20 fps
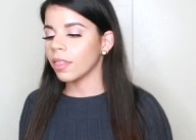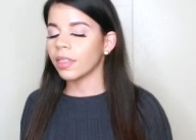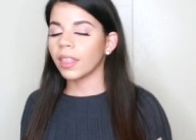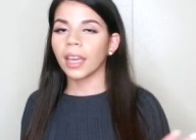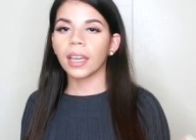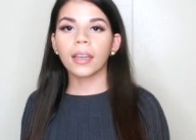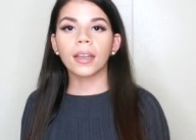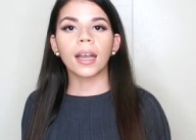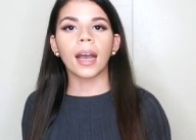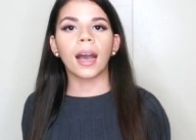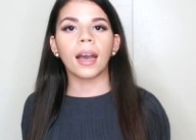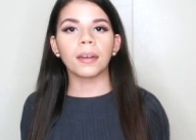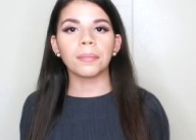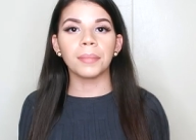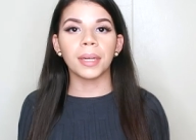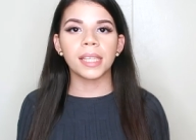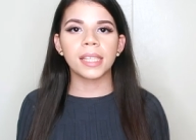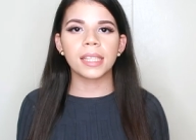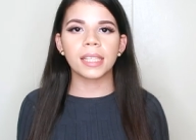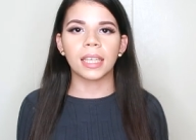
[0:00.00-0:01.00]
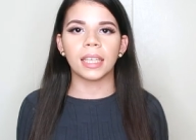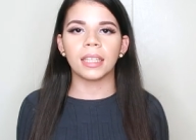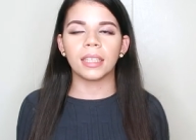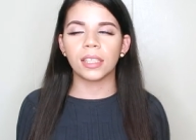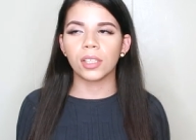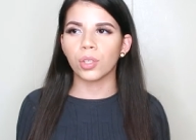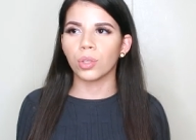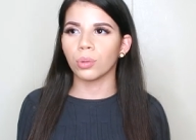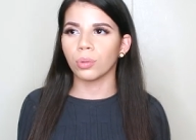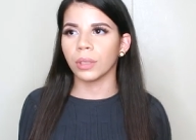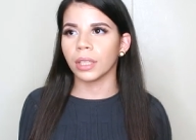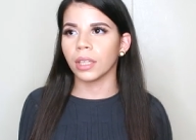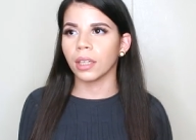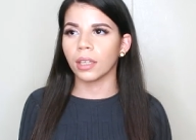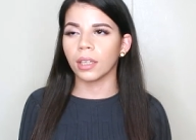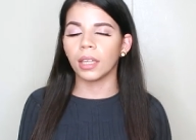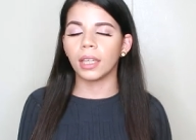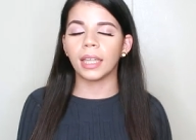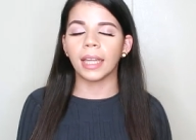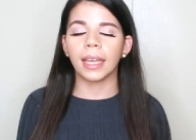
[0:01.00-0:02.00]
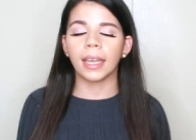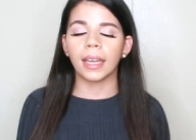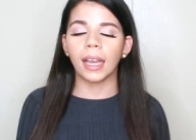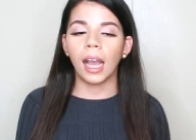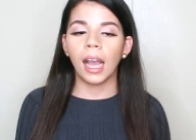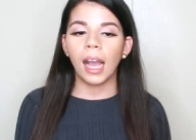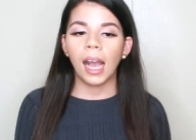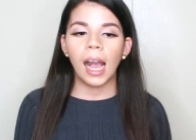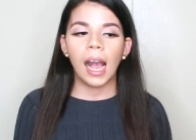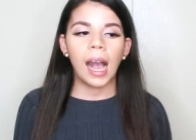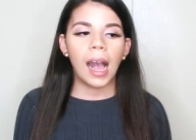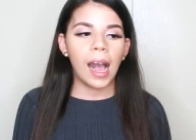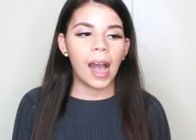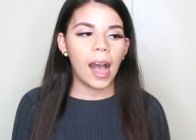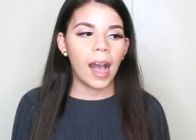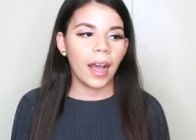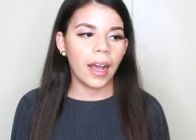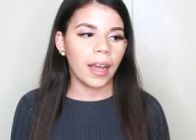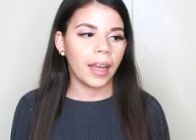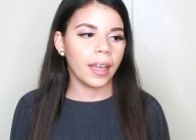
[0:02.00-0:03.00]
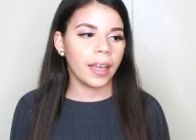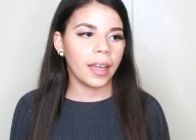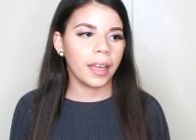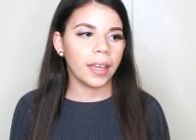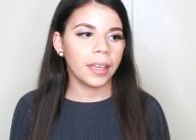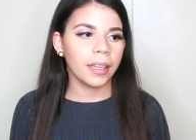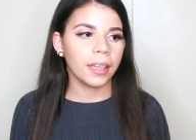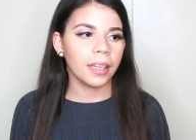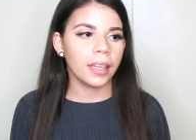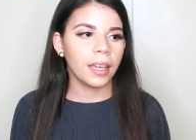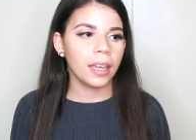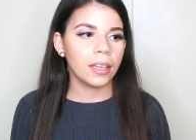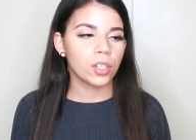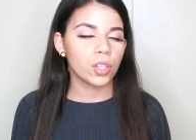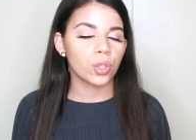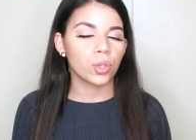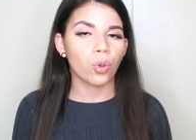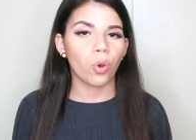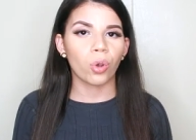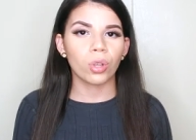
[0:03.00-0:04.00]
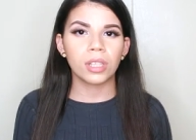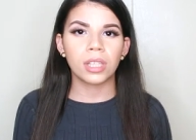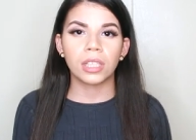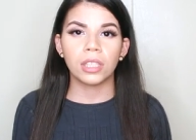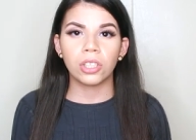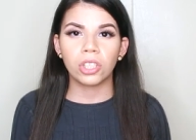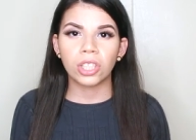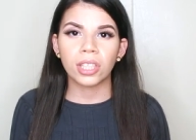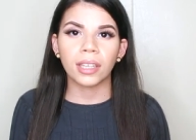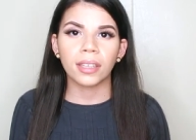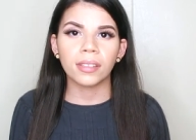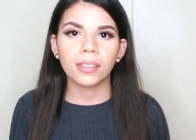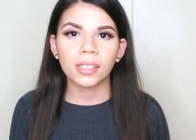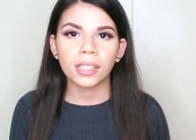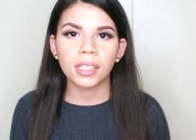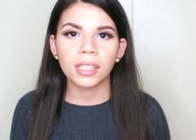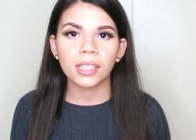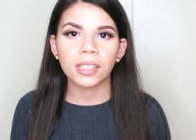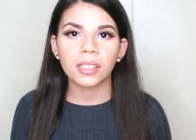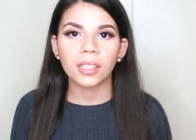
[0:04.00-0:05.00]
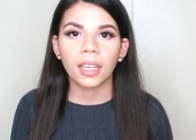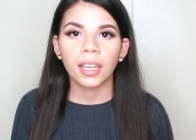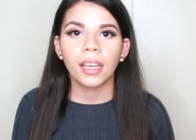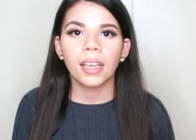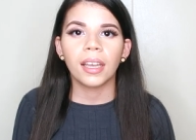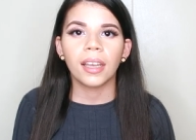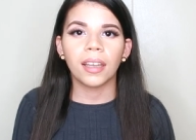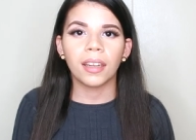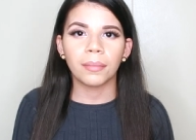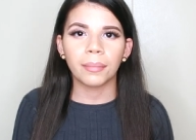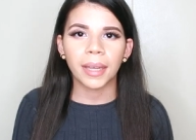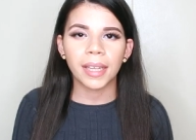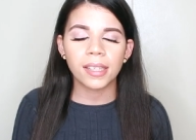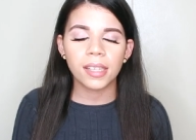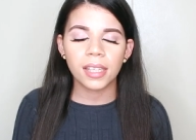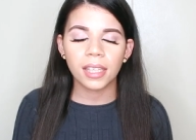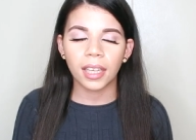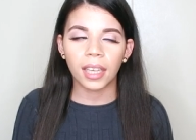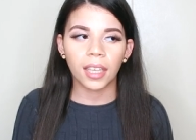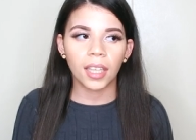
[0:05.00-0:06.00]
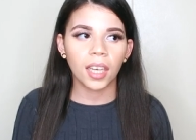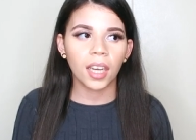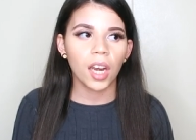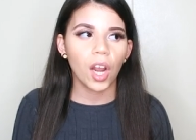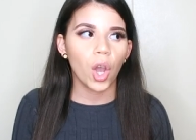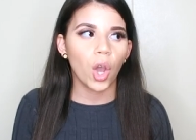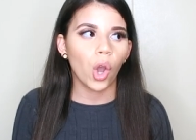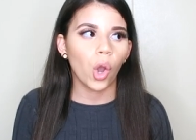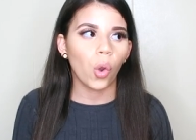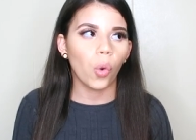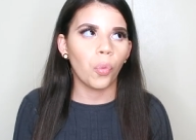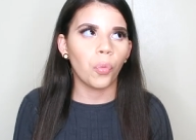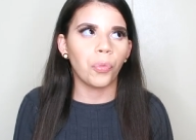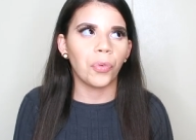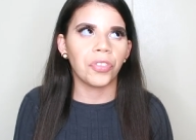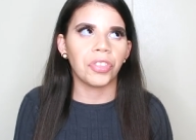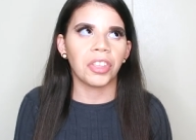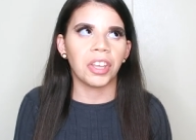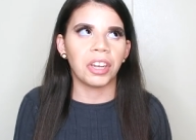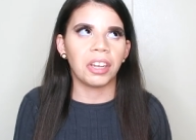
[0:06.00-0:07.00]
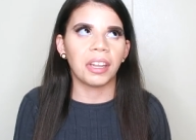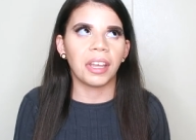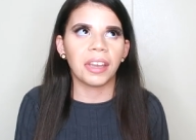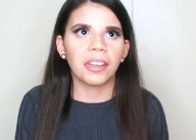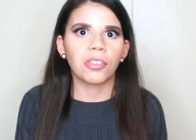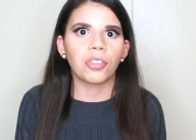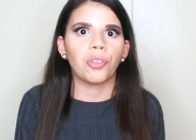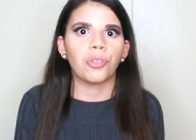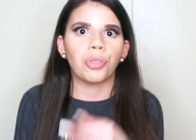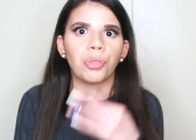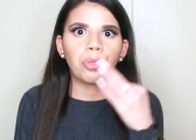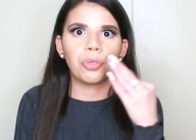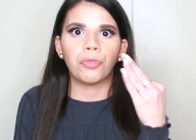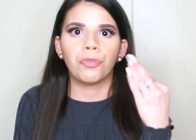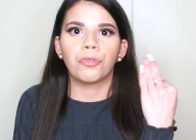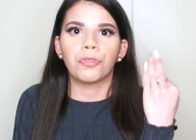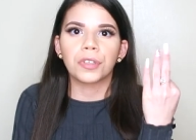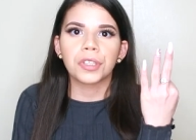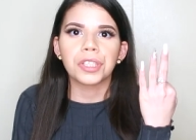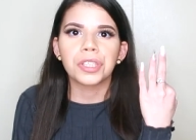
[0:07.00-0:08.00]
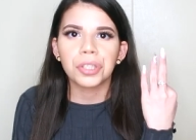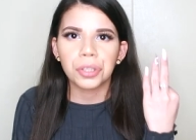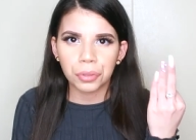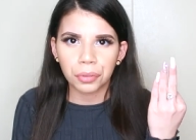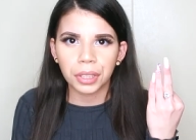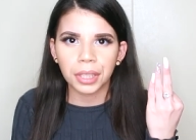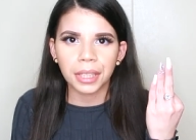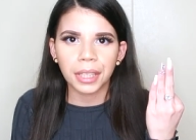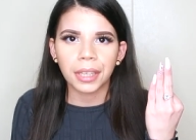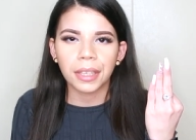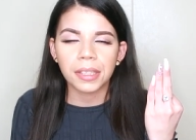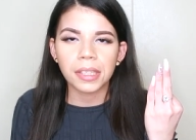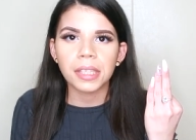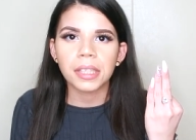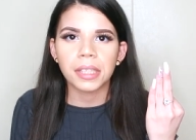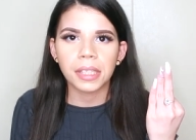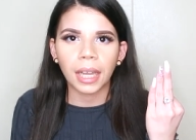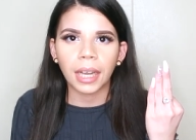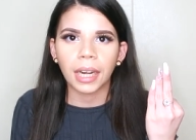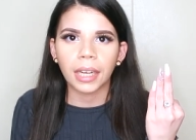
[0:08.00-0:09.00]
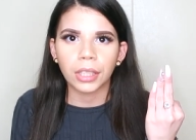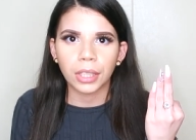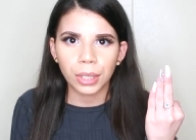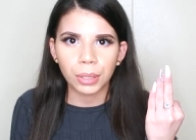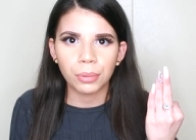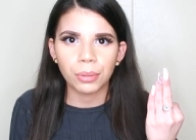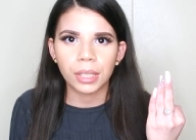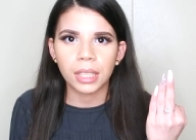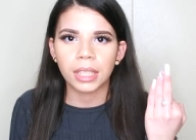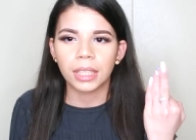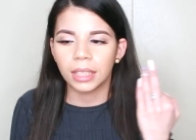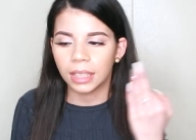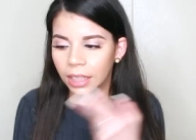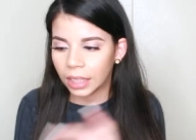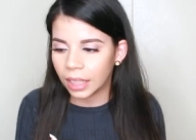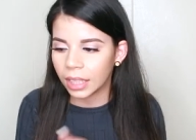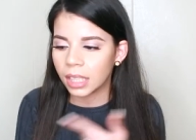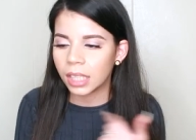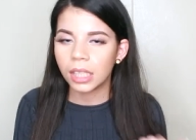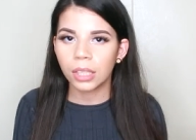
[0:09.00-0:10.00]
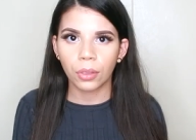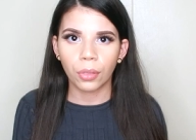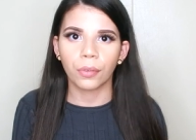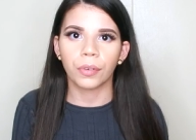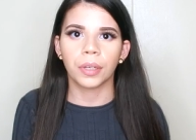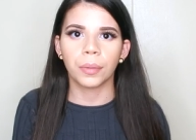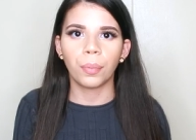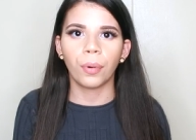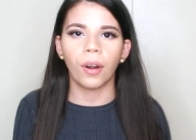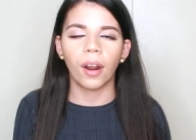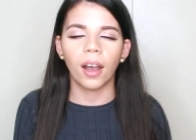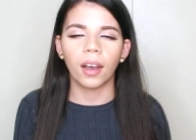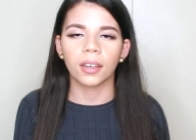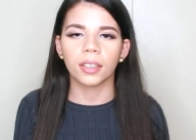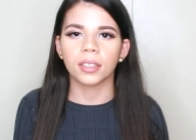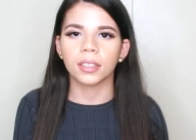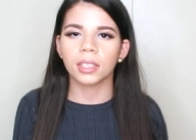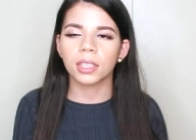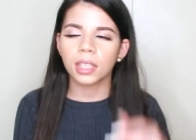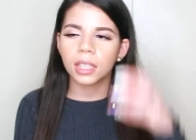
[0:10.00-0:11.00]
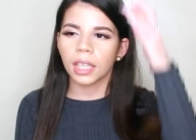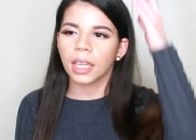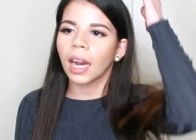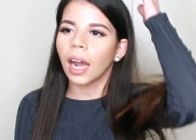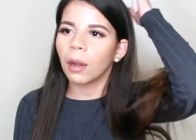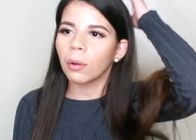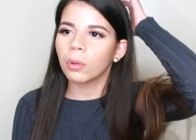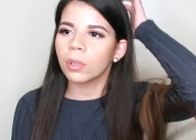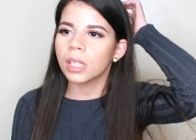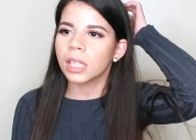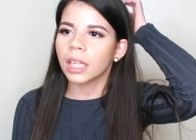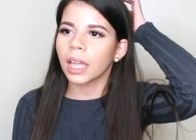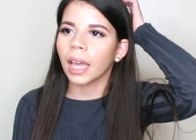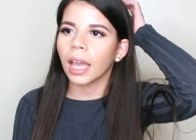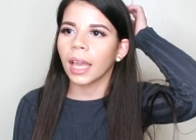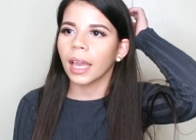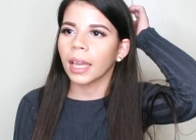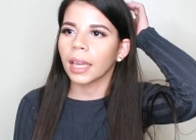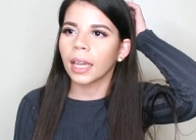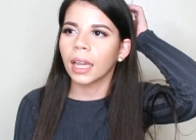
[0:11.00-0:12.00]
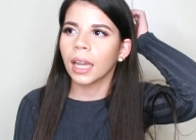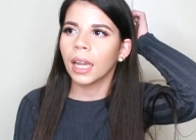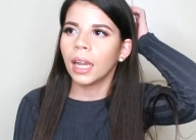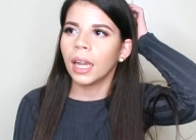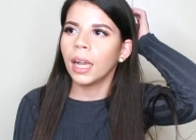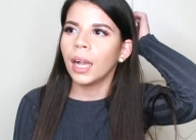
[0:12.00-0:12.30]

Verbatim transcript: thank god my skin is doing good like i saw changes in my skin within like the first three days that I used these three products and I was like